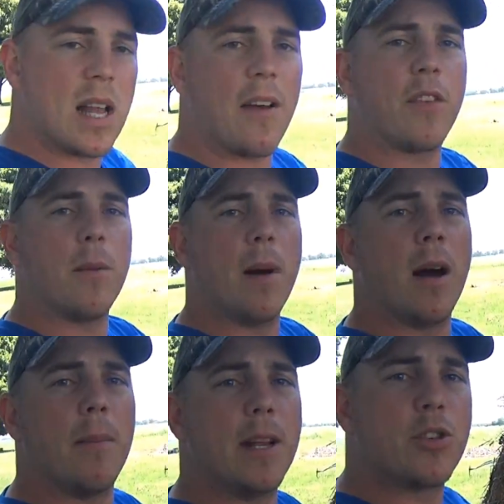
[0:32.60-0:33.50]
not from
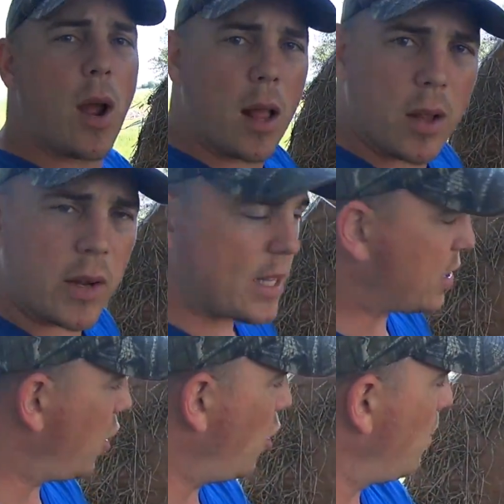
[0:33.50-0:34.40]
me trailering
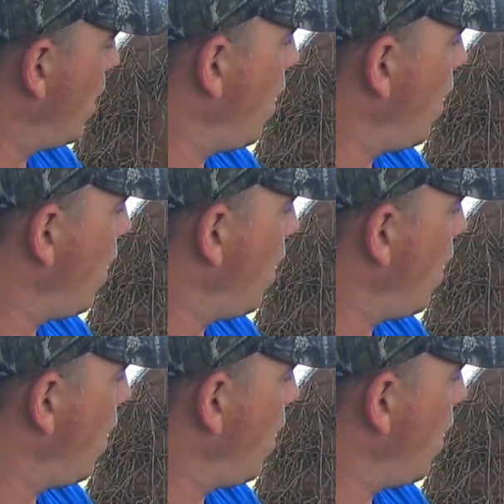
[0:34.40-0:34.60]
this home.